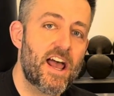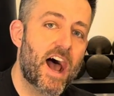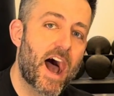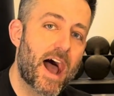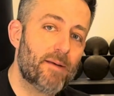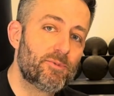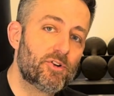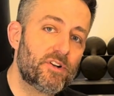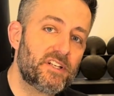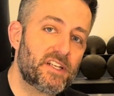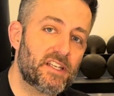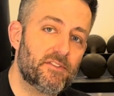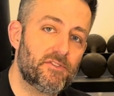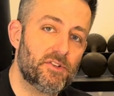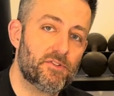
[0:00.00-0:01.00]
I'm going to
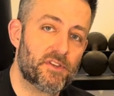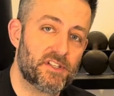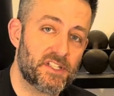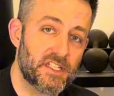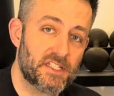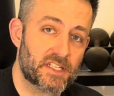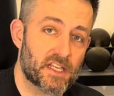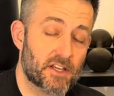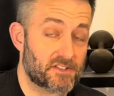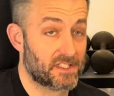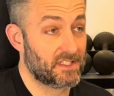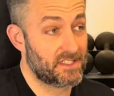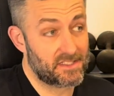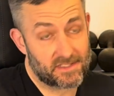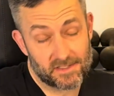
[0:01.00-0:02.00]
give you the details, at
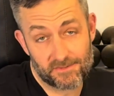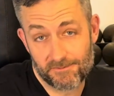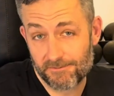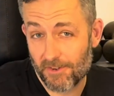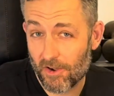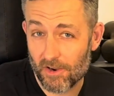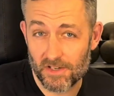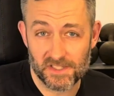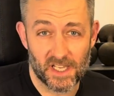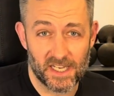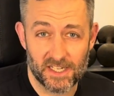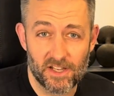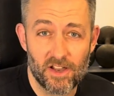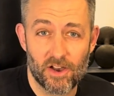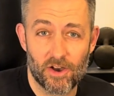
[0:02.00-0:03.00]
least as far as I
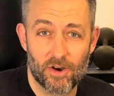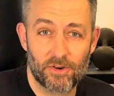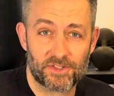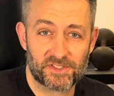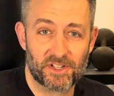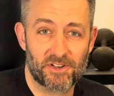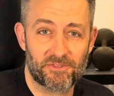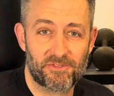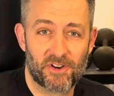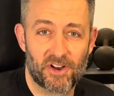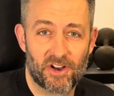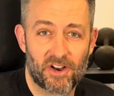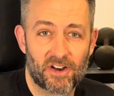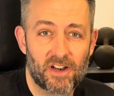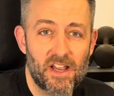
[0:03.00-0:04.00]
know so
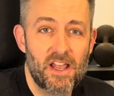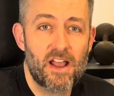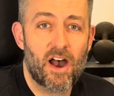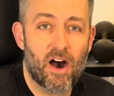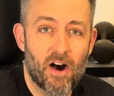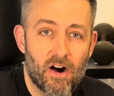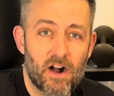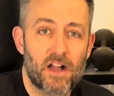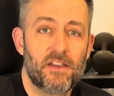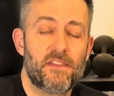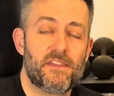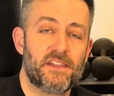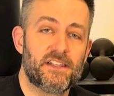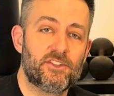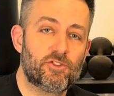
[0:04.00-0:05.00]
far, on
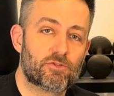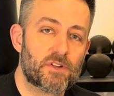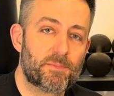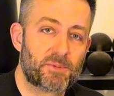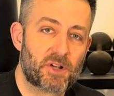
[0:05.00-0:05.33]
the grip